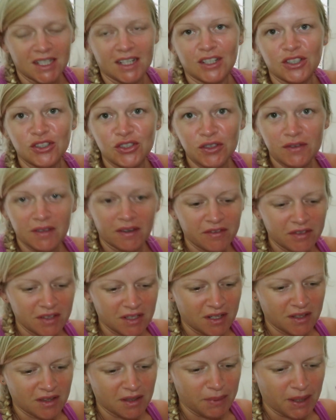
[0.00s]
need to kind of shove
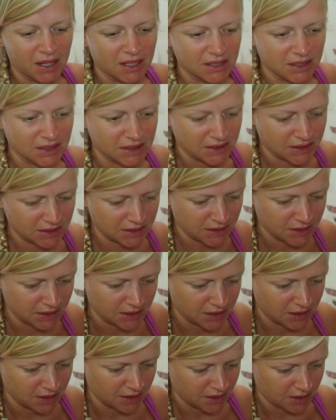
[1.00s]
everything in the bags.
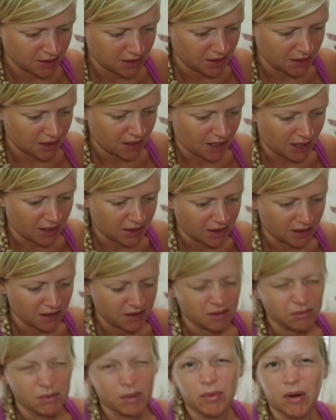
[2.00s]
And
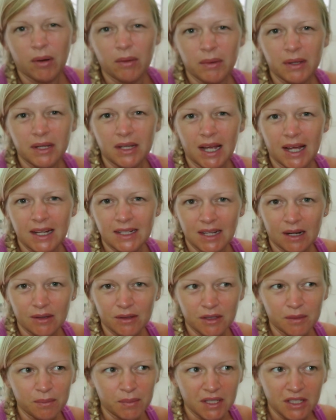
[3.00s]
I think we'll probably head
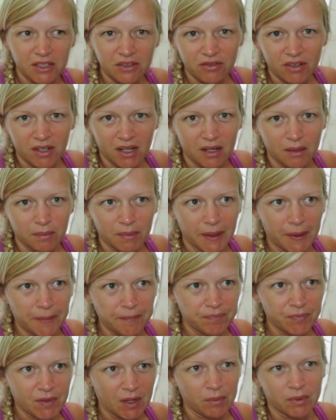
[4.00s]
down to the beach for a little bit.
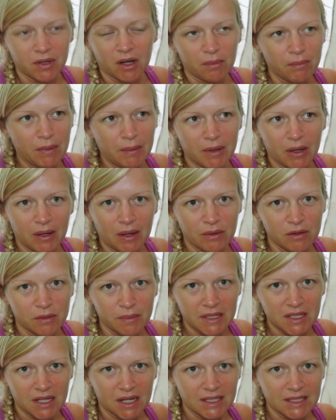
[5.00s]
No, we'll maybe go down
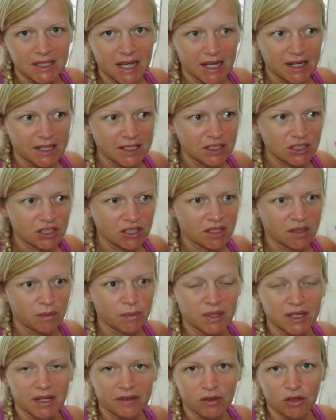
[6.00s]
to the beach like 10-ish, and
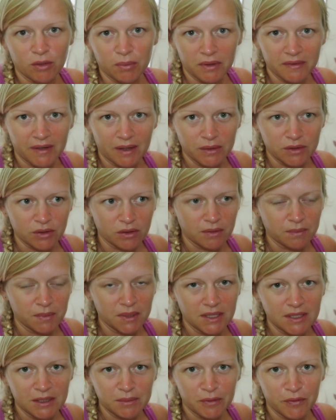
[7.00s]
then we're gonna have a couple of hours on the
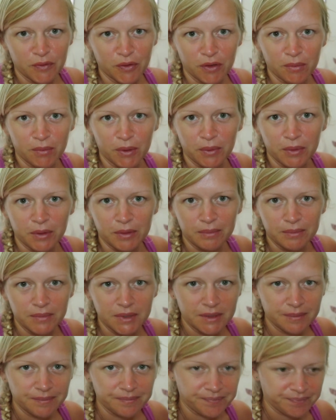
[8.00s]
beach before the boat
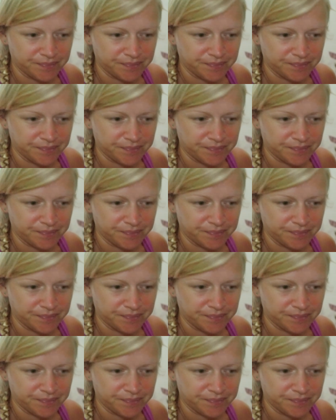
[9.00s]
comes.